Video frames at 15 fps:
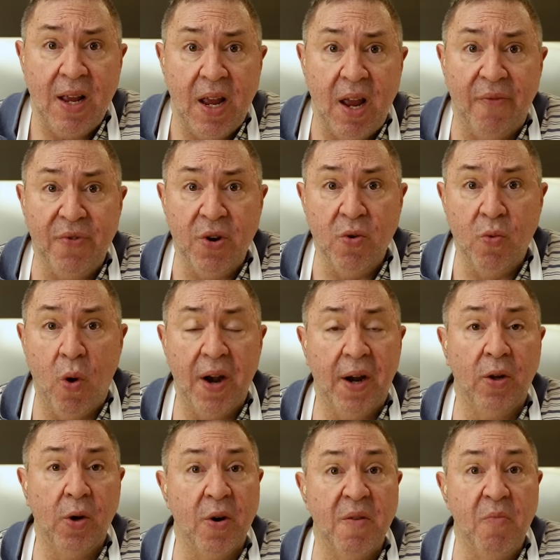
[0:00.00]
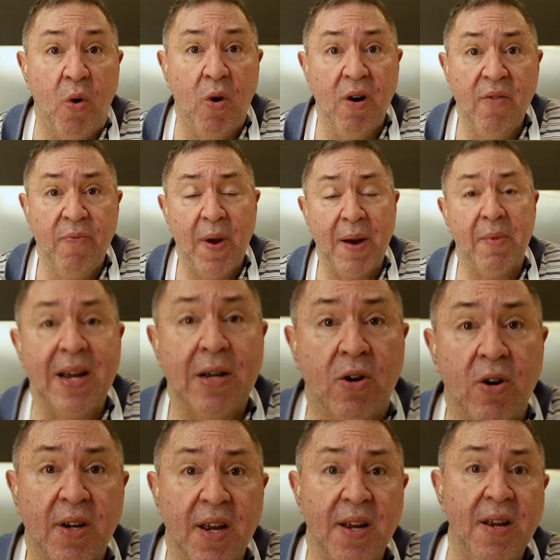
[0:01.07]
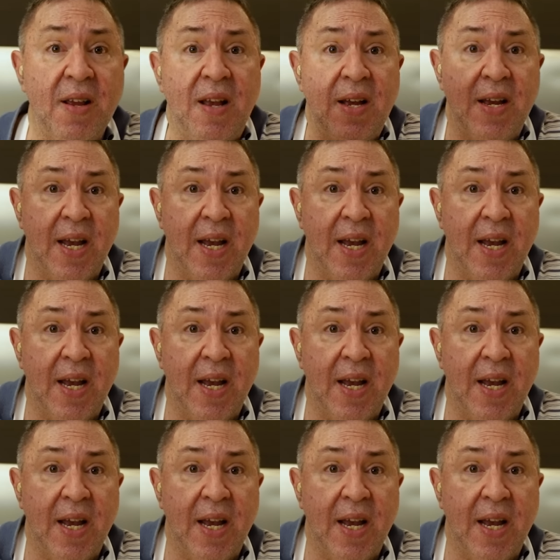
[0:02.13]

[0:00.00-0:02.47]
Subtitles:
If you want to learn more about my cooking,